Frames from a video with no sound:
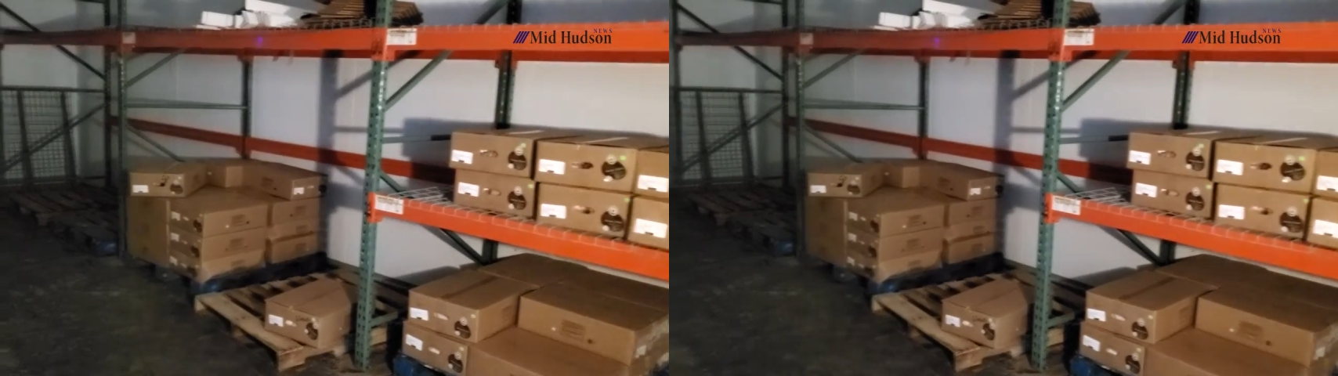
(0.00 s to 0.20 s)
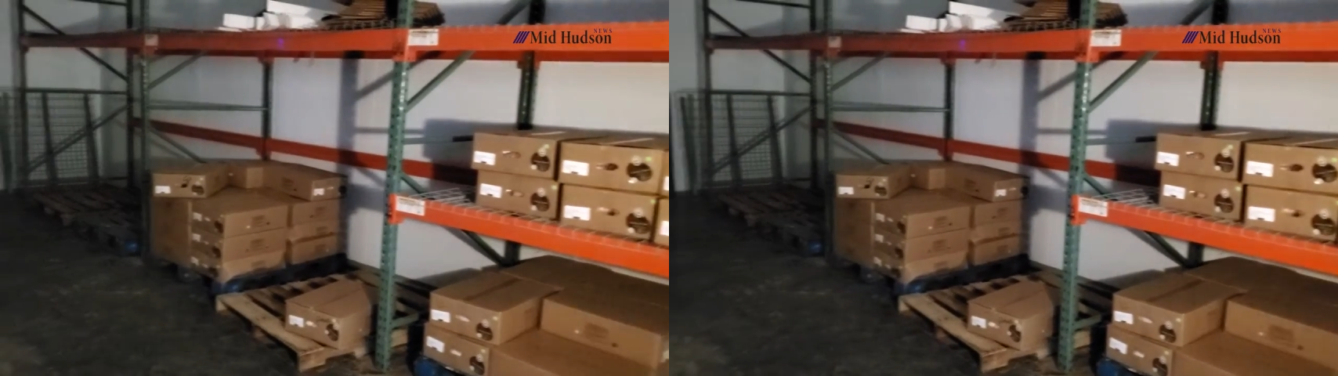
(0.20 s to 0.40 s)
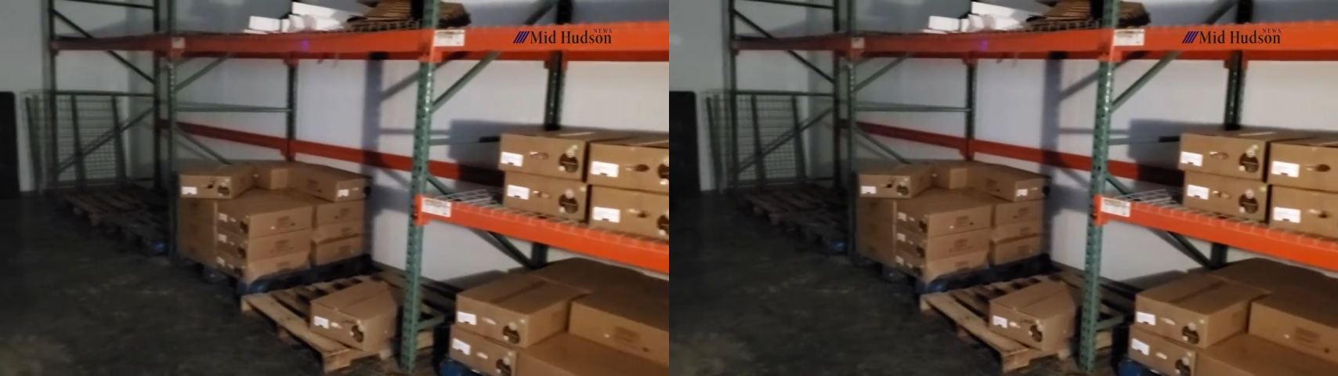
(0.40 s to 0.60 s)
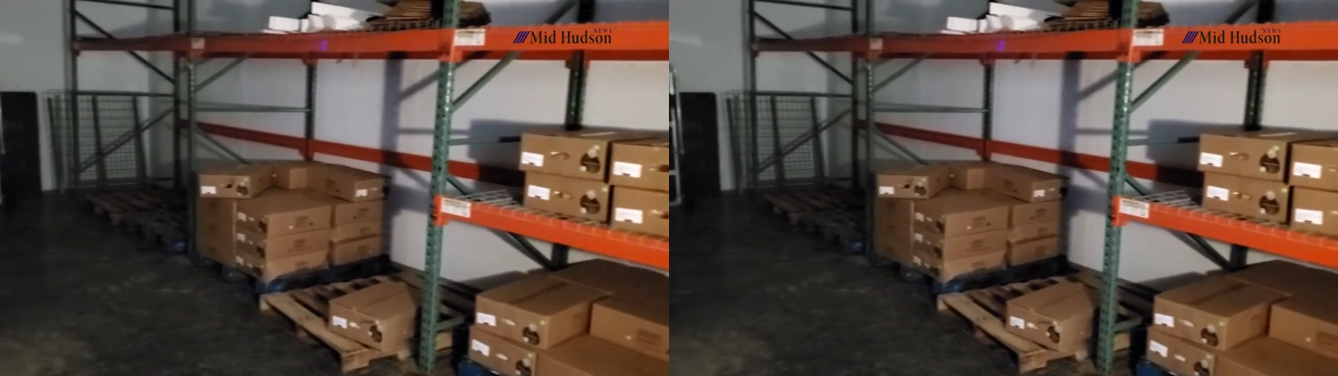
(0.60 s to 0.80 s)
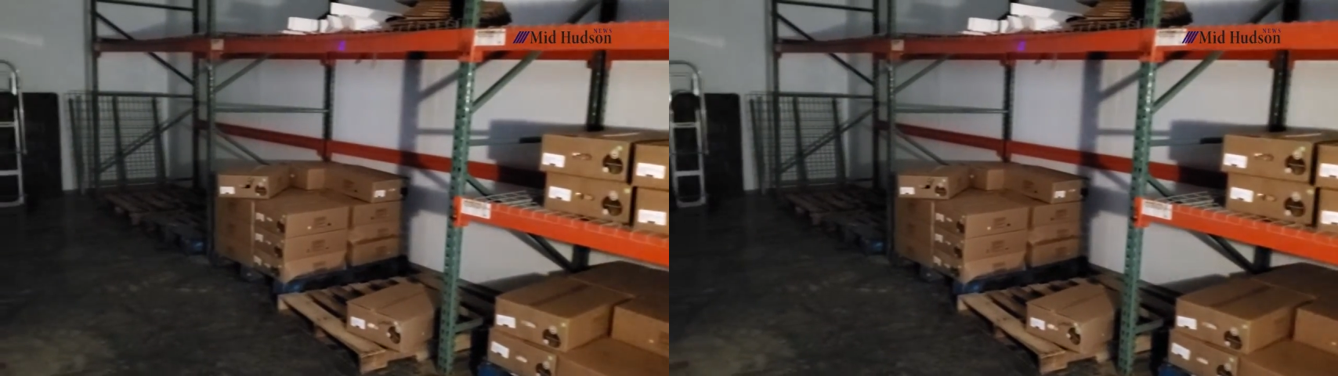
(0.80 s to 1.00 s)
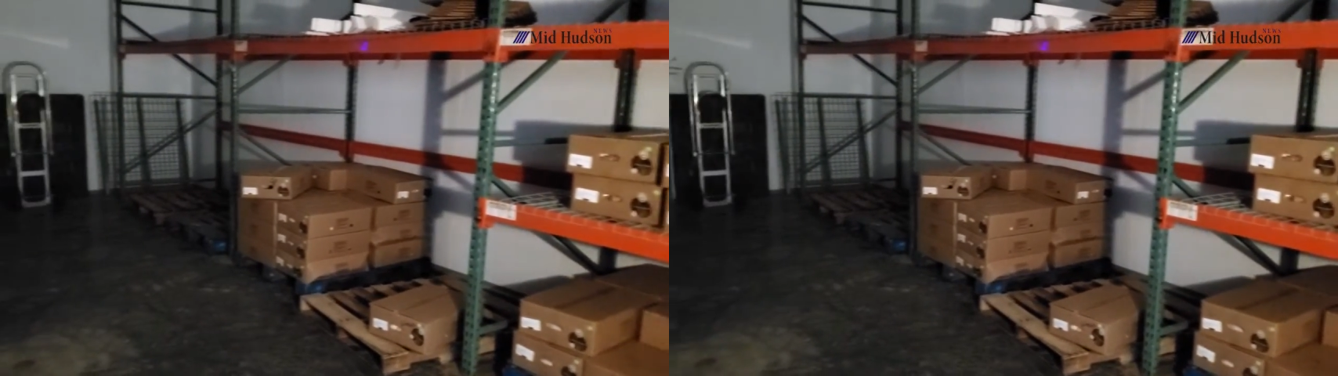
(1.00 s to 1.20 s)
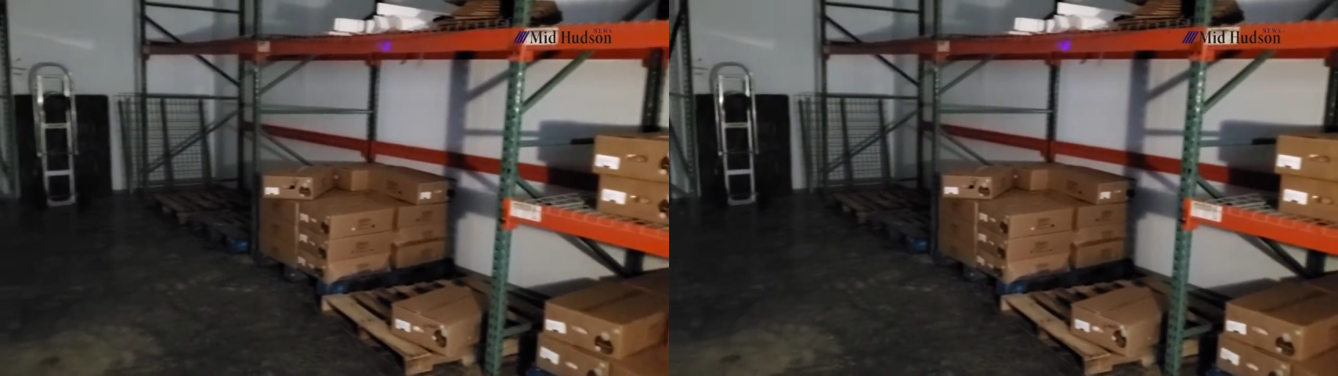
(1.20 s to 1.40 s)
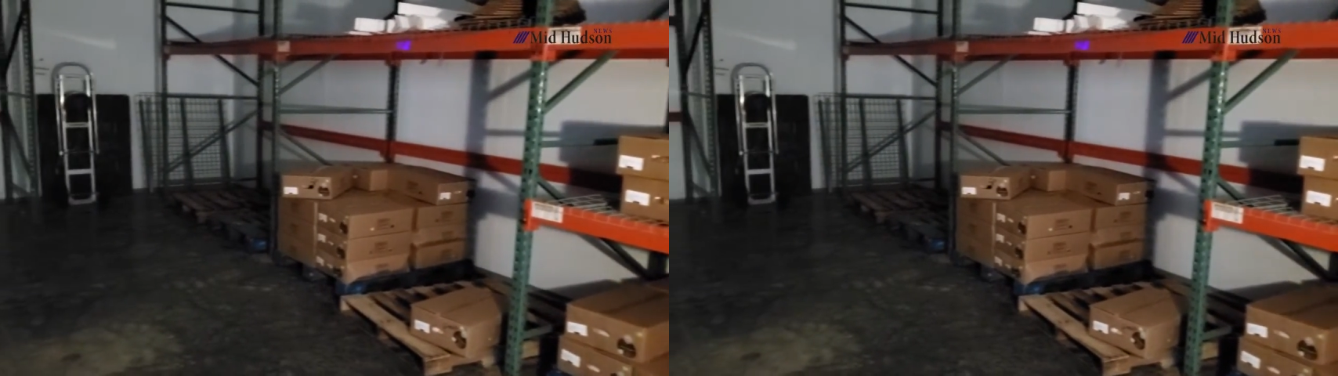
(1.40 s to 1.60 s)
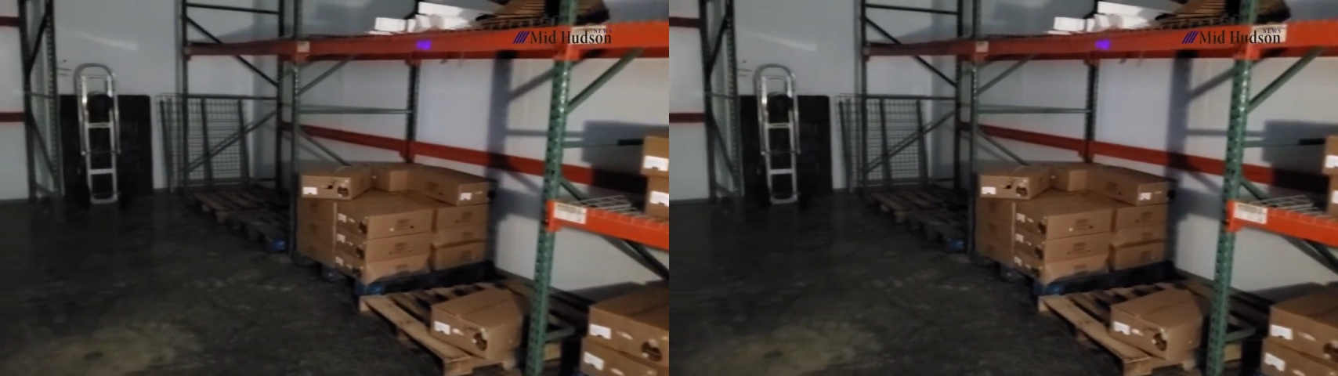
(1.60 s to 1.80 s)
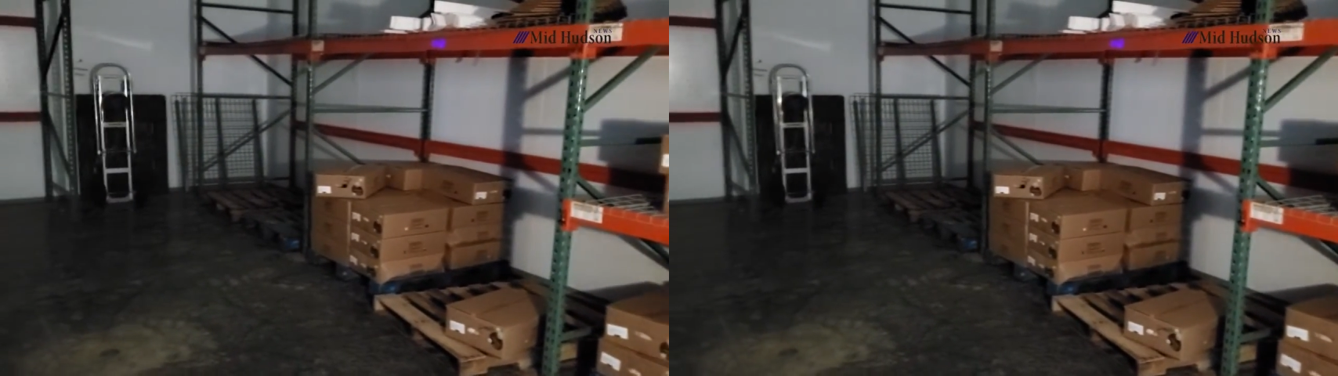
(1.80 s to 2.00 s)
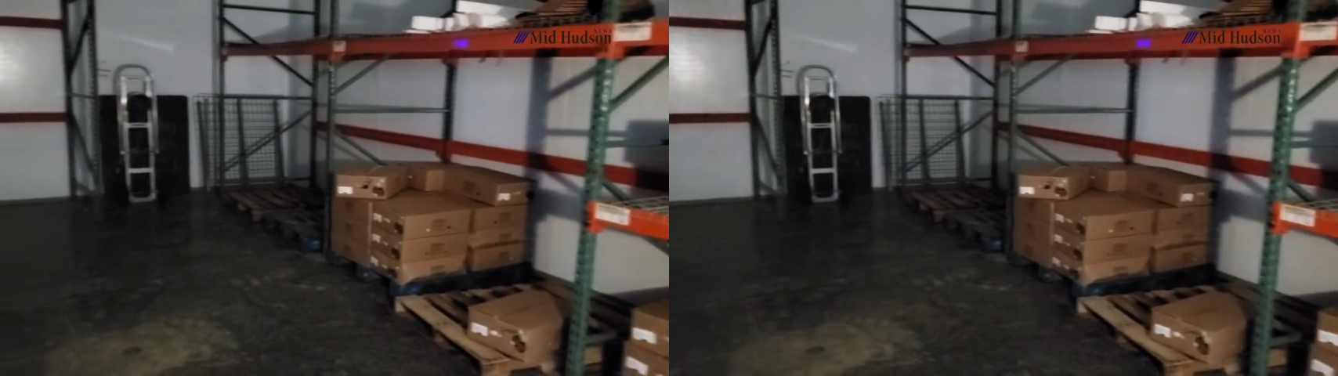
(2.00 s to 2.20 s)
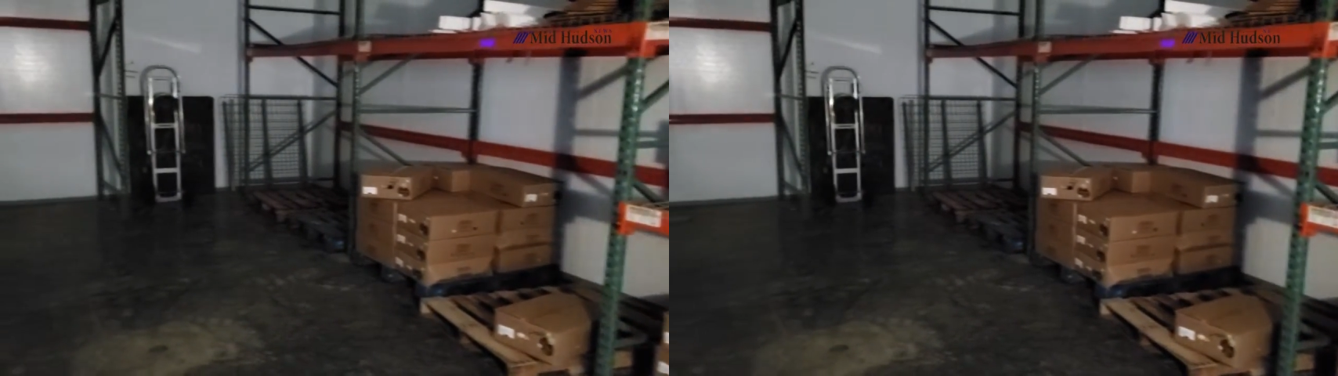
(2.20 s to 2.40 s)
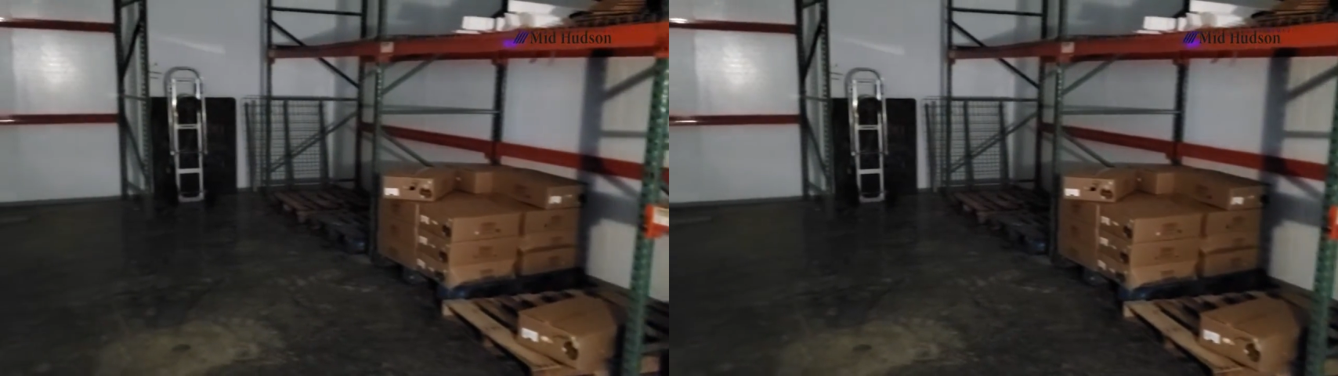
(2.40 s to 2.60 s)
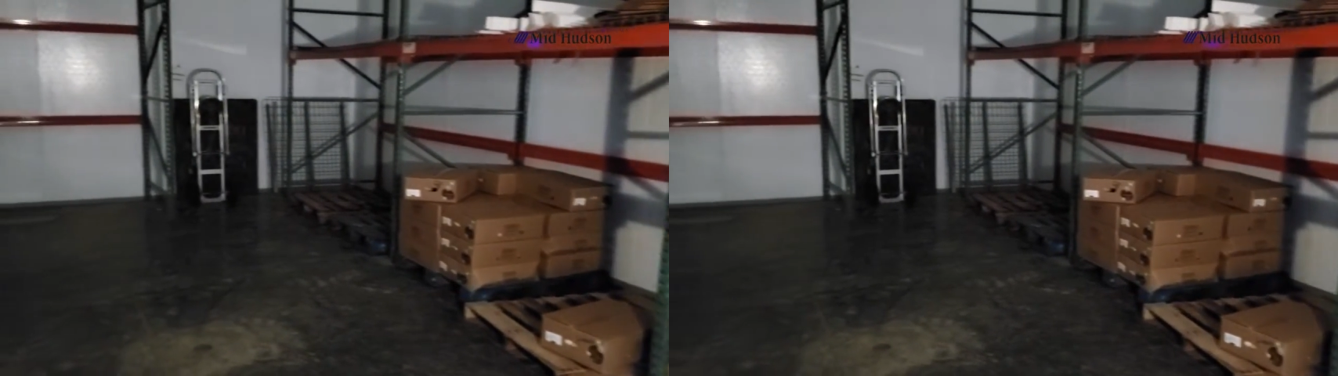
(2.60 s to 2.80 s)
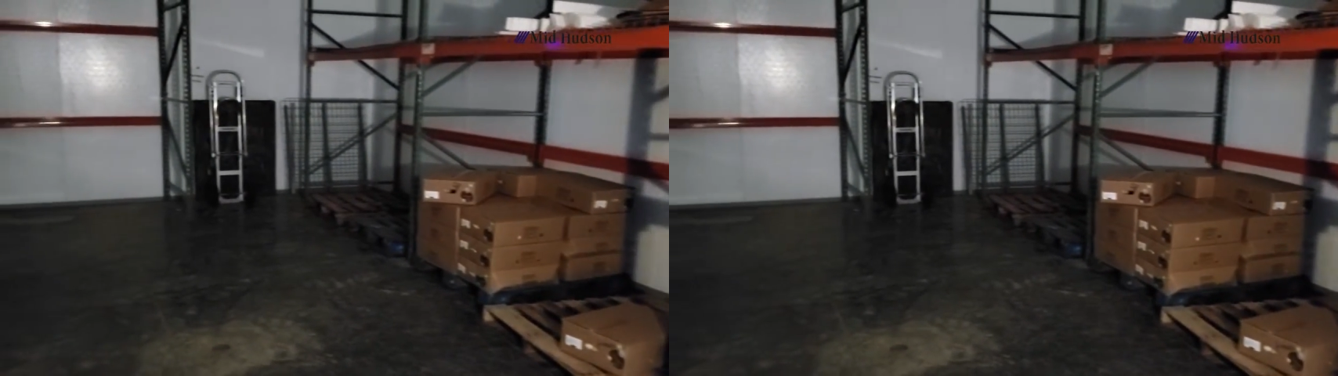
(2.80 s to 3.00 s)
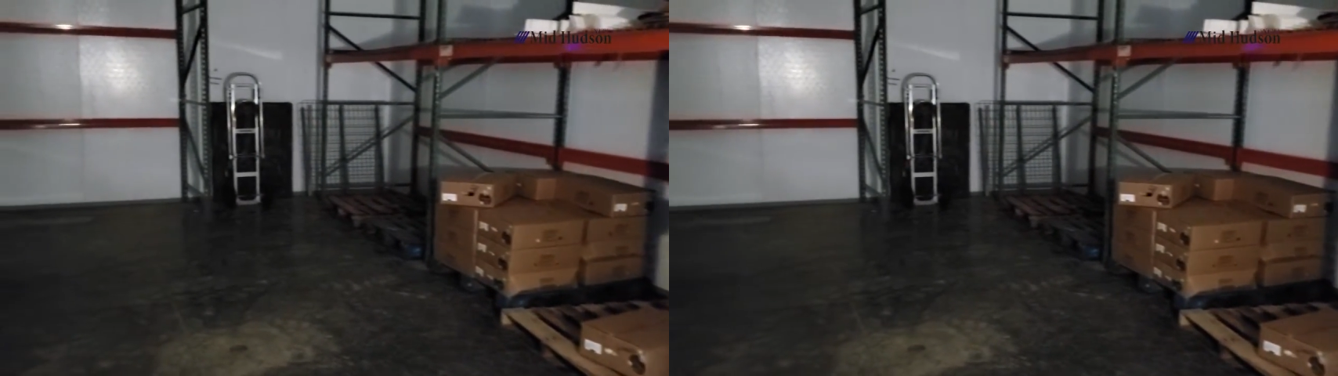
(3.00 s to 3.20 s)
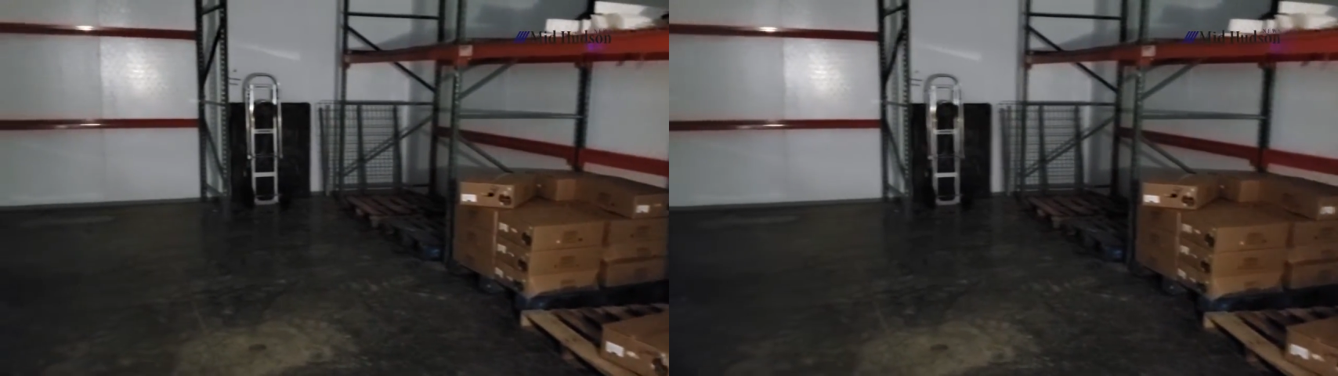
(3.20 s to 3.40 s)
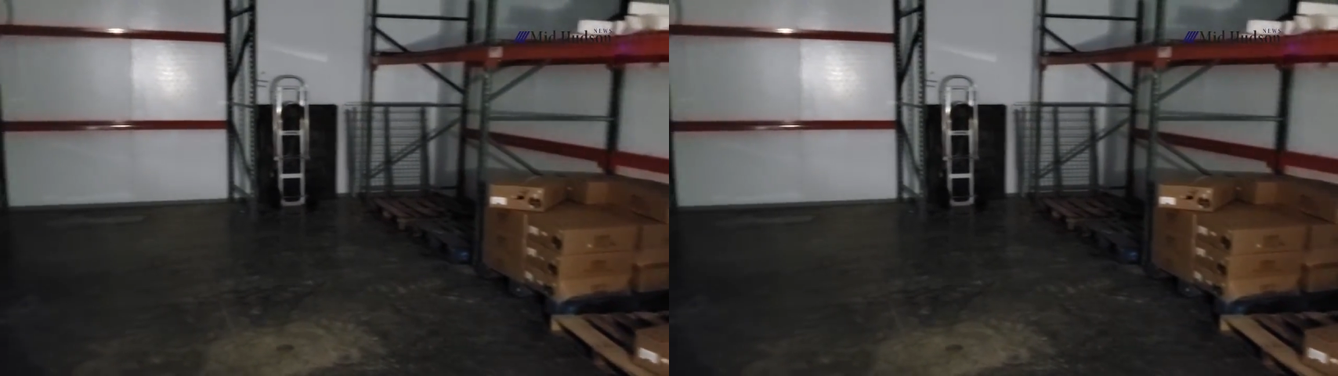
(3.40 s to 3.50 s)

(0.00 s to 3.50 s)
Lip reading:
Nobody's mouth can be seen.